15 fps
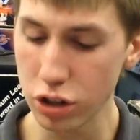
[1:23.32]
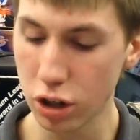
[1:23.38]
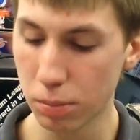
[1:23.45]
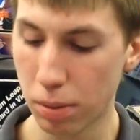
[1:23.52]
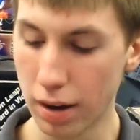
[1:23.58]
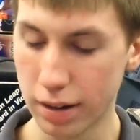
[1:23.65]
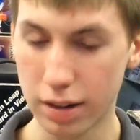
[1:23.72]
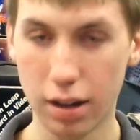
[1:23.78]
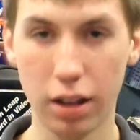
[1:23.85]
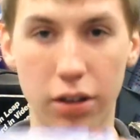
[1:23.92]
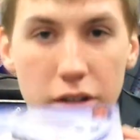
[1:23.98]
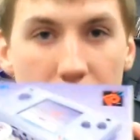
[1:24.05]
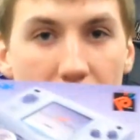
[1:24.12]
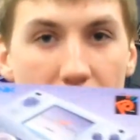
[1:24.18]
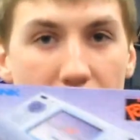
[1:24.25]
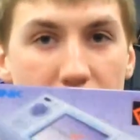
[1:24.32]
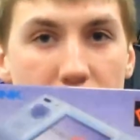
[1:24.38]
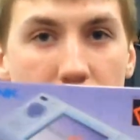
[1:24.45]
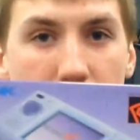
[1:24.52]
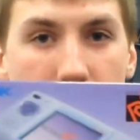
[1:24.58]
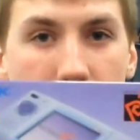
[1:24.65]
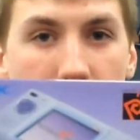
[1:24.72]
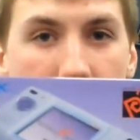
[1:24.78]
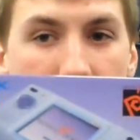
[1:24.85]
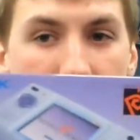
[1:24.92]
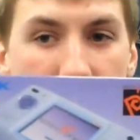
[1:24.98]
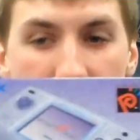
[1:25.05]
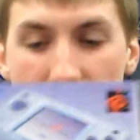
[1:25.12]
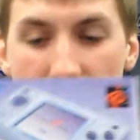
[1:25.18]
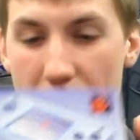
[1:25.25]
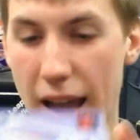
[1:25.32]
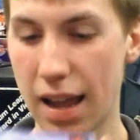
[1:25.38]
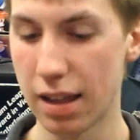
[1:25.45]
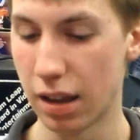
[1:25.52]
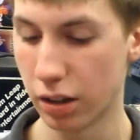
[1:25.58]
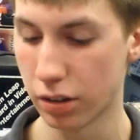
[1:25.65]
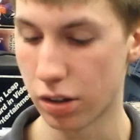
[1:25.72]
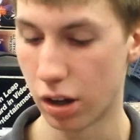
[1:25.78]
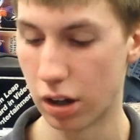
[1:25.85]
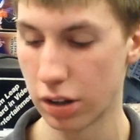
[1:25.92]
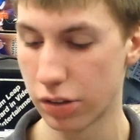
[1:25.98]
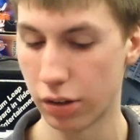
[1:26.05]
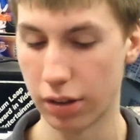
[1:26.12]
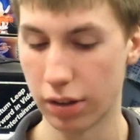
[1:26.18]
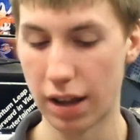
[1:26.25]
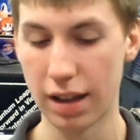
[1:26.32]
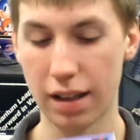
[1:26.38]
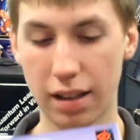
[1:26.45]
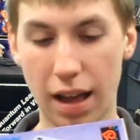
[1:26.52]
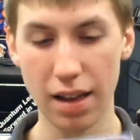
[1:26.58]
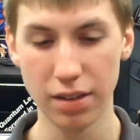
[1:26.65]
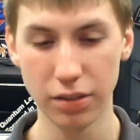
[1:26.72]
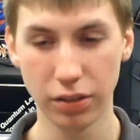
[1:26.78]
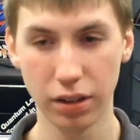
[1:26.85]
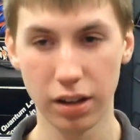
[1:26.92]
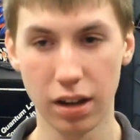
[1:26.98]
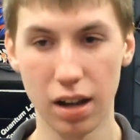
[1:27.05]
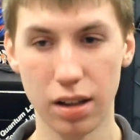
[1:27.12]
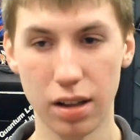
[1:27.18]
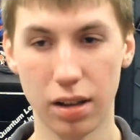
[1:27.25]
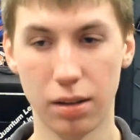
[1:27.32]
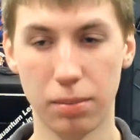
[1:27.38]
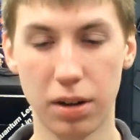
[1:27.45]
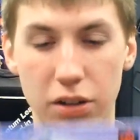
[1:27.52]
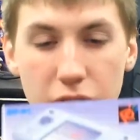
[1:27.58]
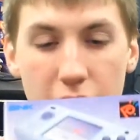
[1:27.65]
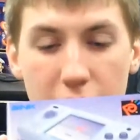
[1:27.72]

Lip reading: Geo Pocket Color is actually a really neat handheld console that hasn't really gotten much